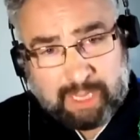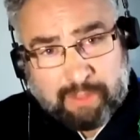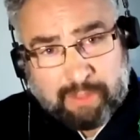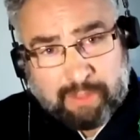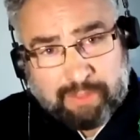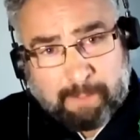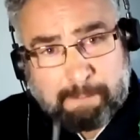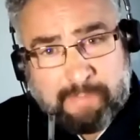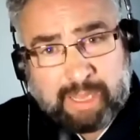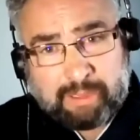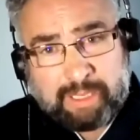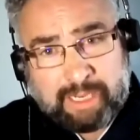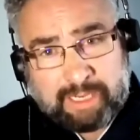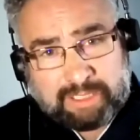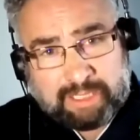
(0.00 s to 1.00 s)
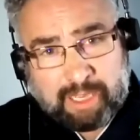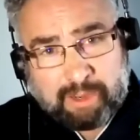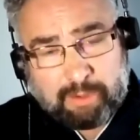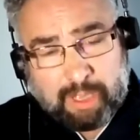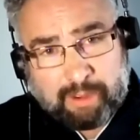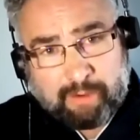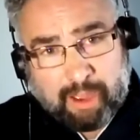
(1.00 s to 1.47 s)
The millions that
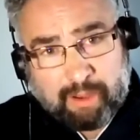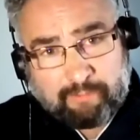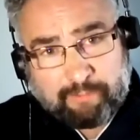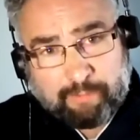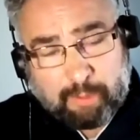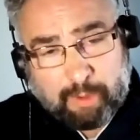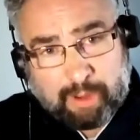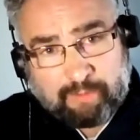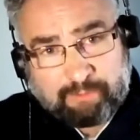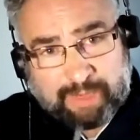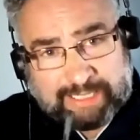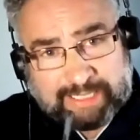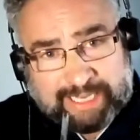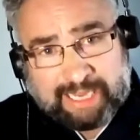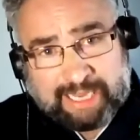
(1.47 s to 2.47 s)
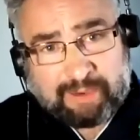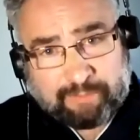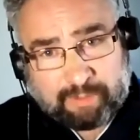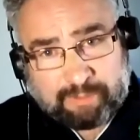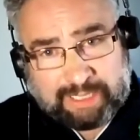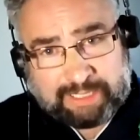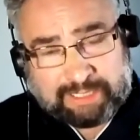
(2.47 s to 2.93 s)
have been taken
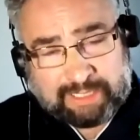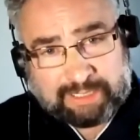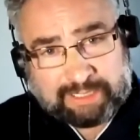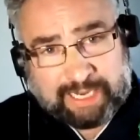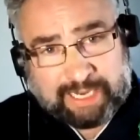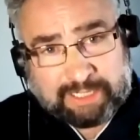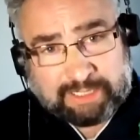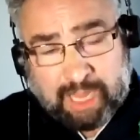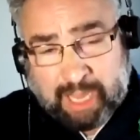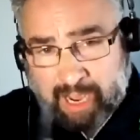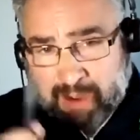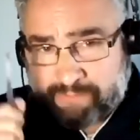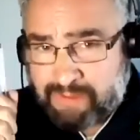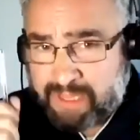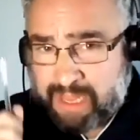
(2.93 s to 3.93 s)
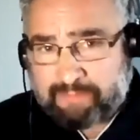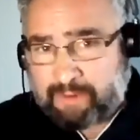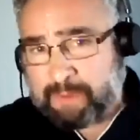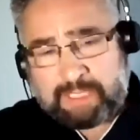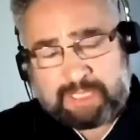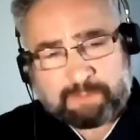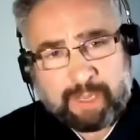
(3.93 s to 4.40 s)
from these estates have never
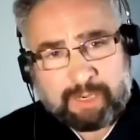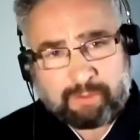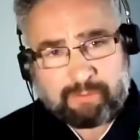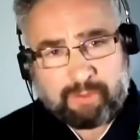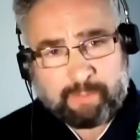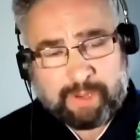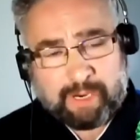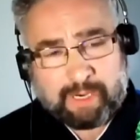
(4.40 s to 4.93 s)
been spent on repairs,